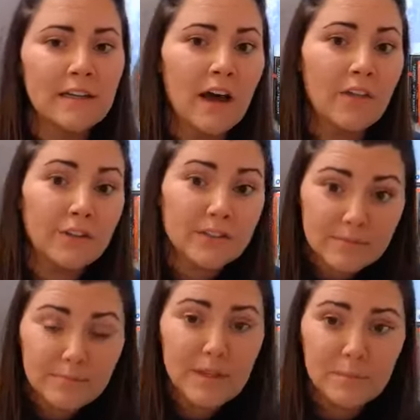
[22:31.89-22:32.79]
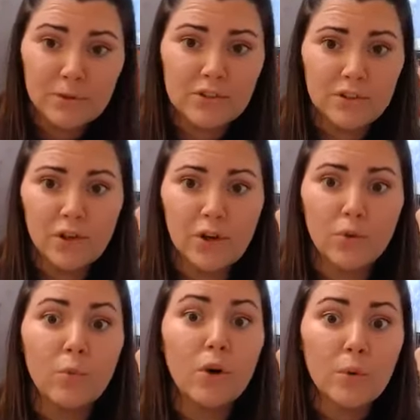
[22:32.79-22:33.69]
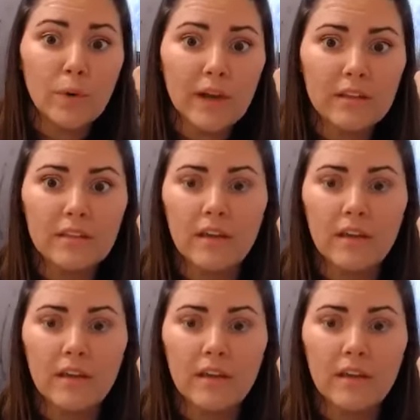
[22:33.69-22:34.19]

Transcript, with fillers: other people to go work with.